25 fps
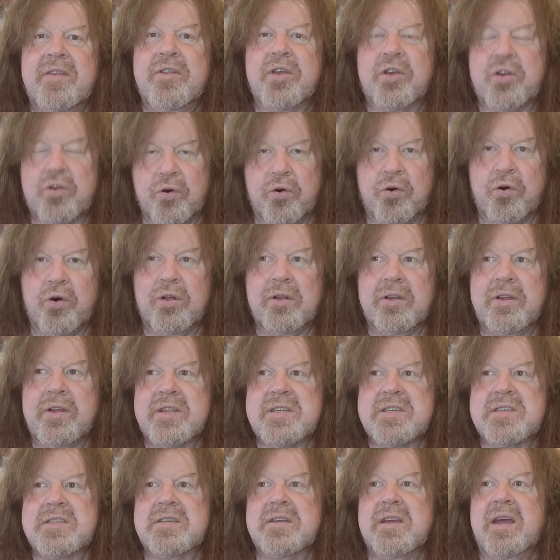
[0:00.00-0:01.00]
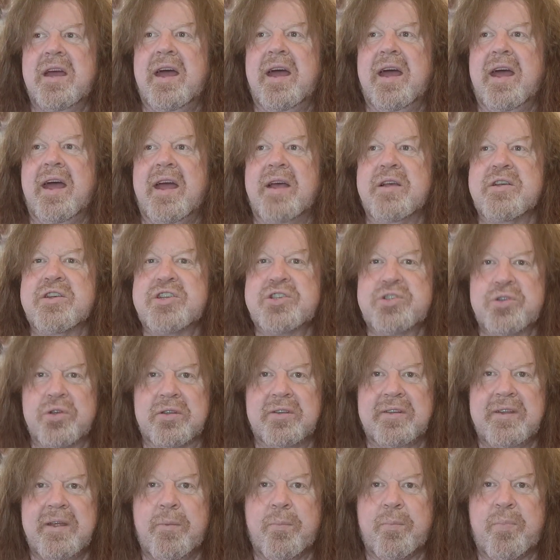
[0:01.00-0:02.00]
The Gauntlet,
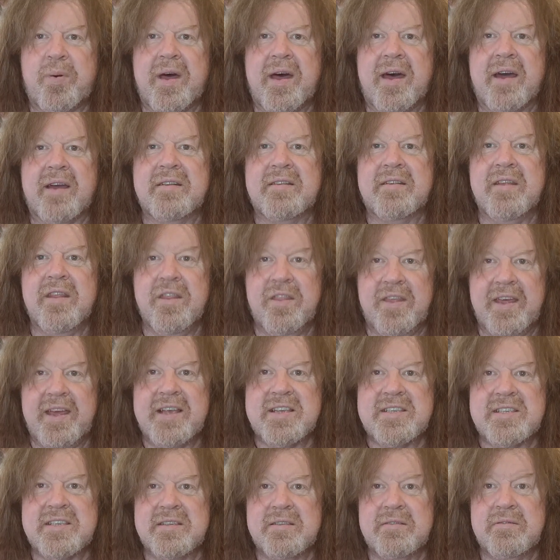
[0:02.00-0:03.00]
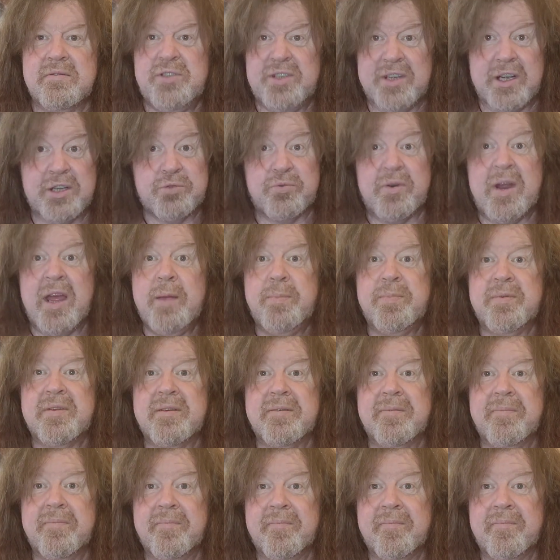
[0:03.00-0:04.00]
Sudden Impact, this, she gets
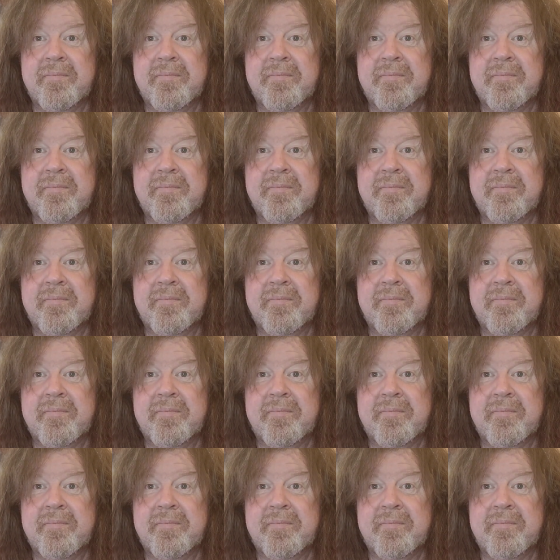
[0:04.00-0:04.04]
raped.